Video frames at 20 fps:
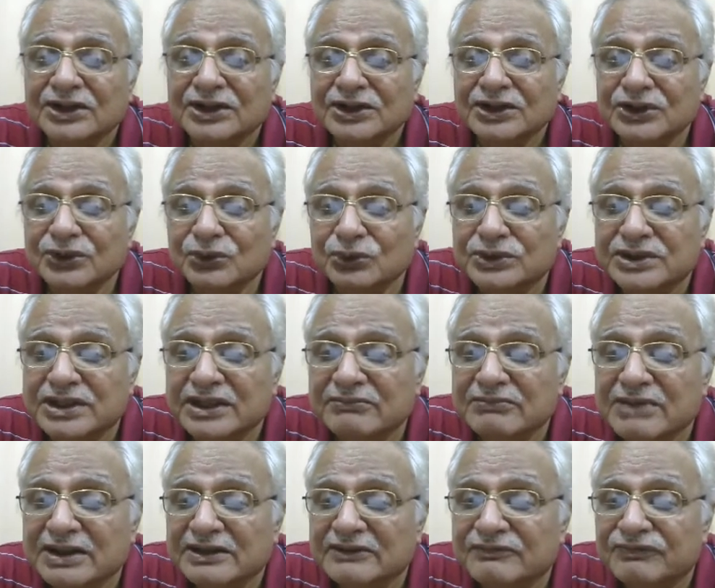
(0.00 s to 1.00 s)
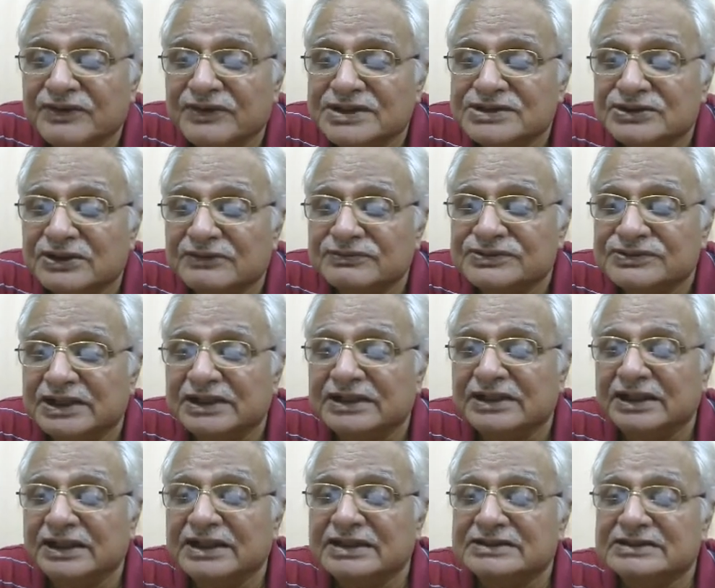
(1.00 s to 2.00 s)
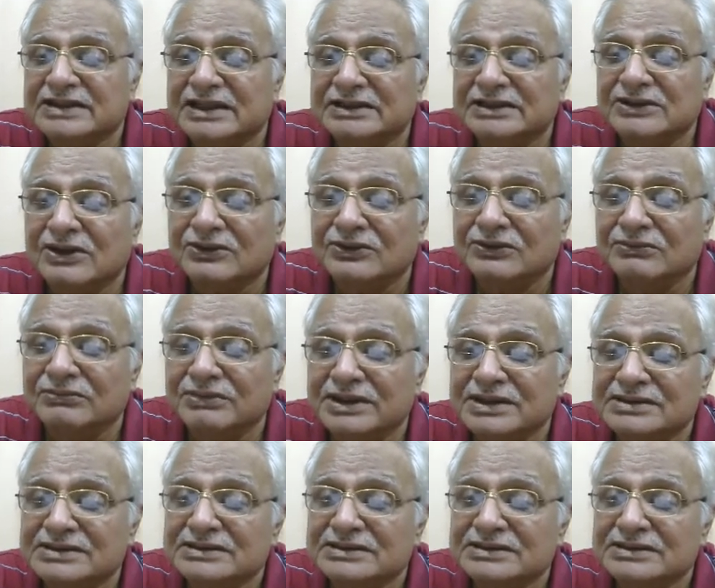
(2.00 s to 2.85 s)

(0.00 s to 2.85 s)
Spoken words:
duty benefits of central excise documents